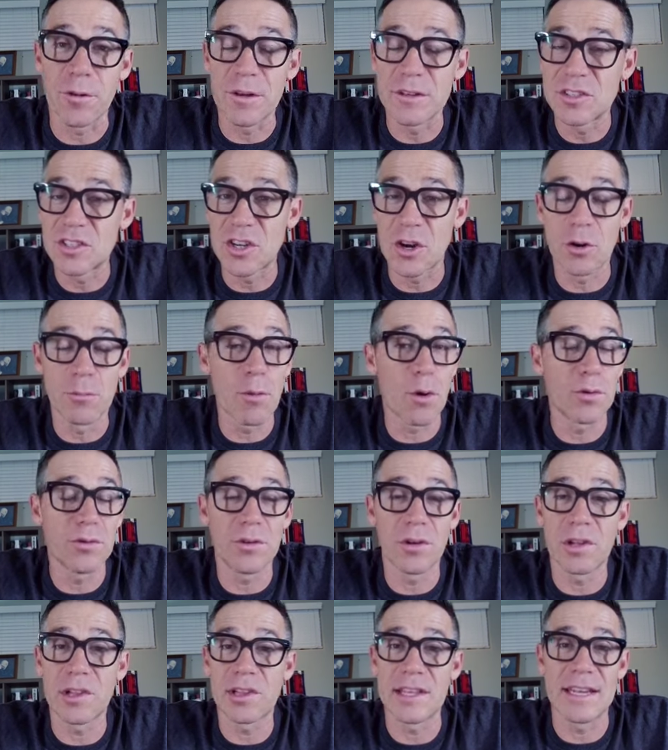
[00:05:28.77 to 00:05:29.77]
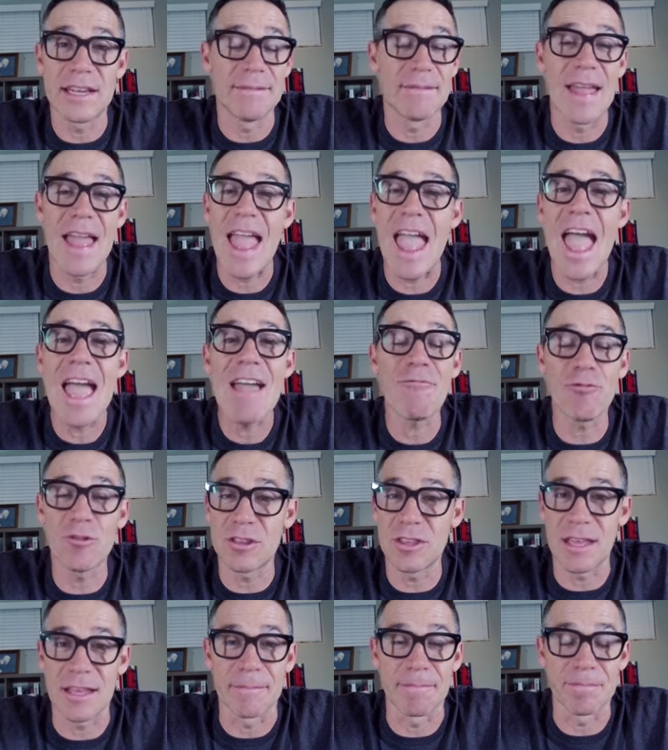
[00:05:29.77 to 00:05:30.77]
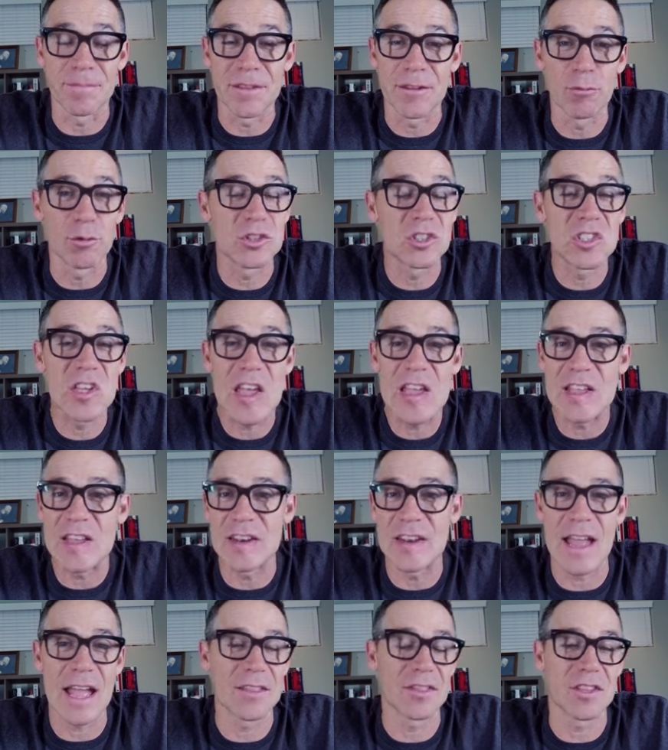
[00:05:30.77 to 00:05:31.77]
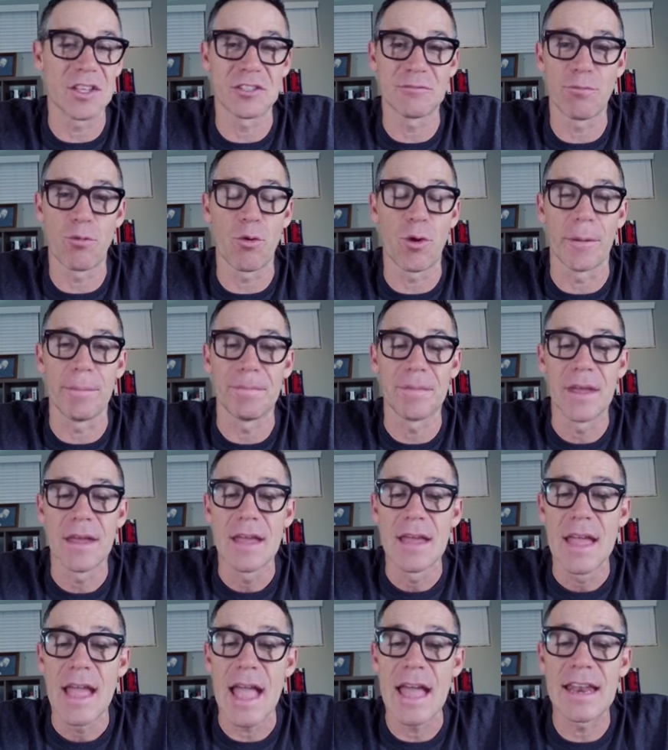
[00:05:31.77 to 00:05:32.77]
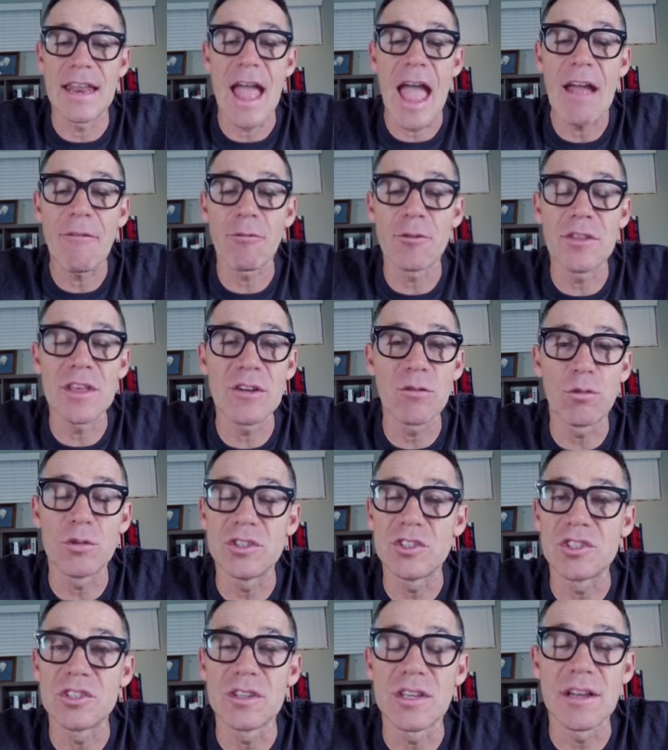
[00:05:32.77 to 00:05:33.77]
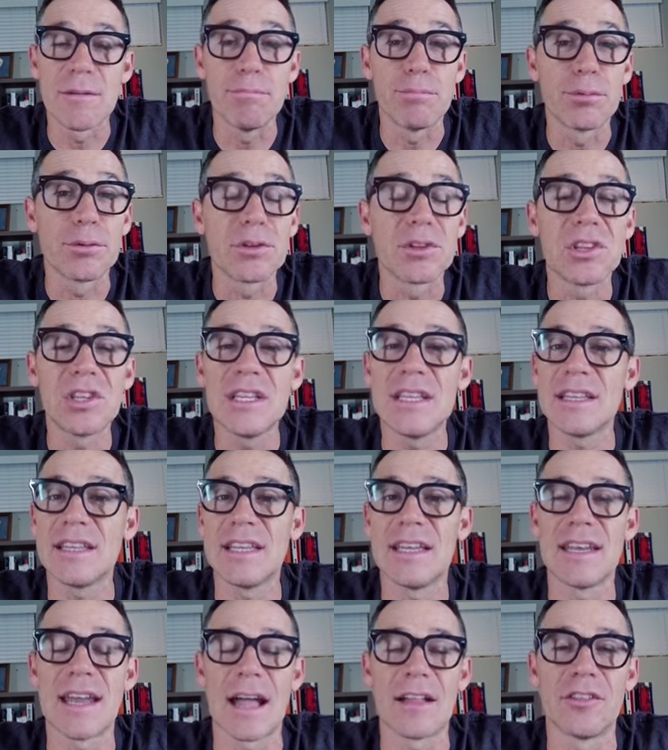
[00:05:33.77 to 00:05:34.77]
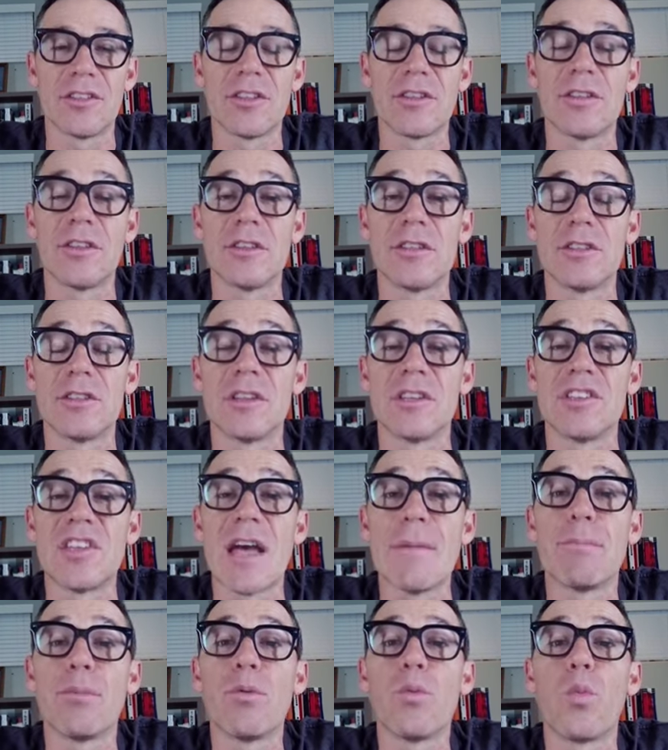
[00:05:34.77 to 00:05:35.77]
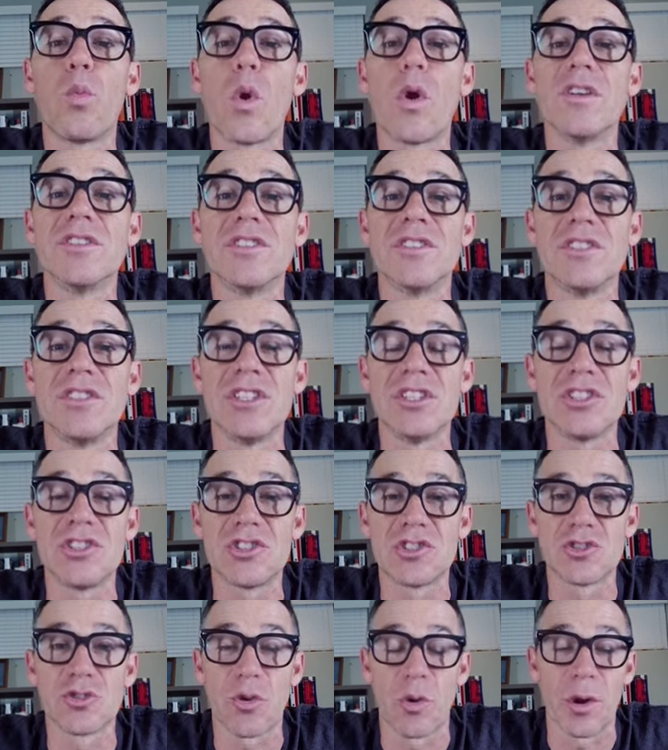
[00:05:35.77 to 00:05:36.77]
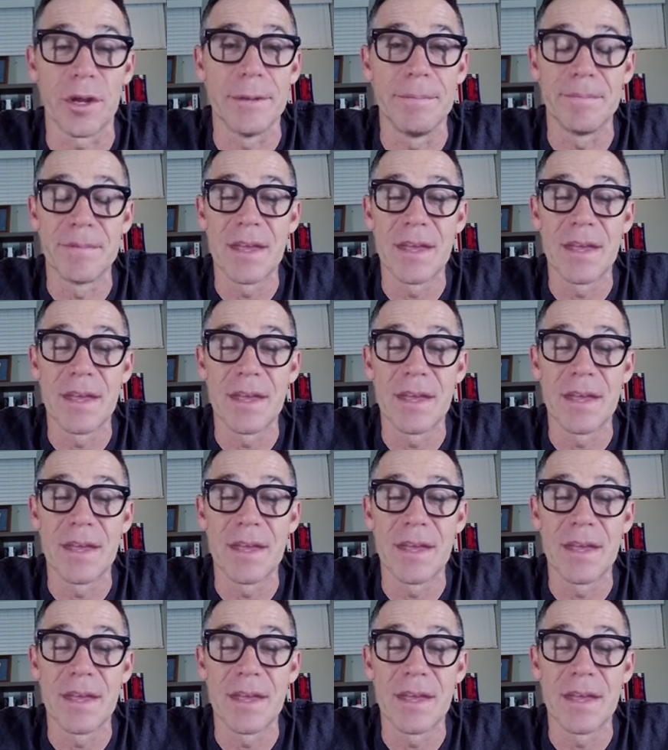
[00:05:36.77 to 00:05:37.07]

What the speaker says: ceremonial cleaning. Everything was taken at this point. And everything was completely annihilated. The temple was destroyed.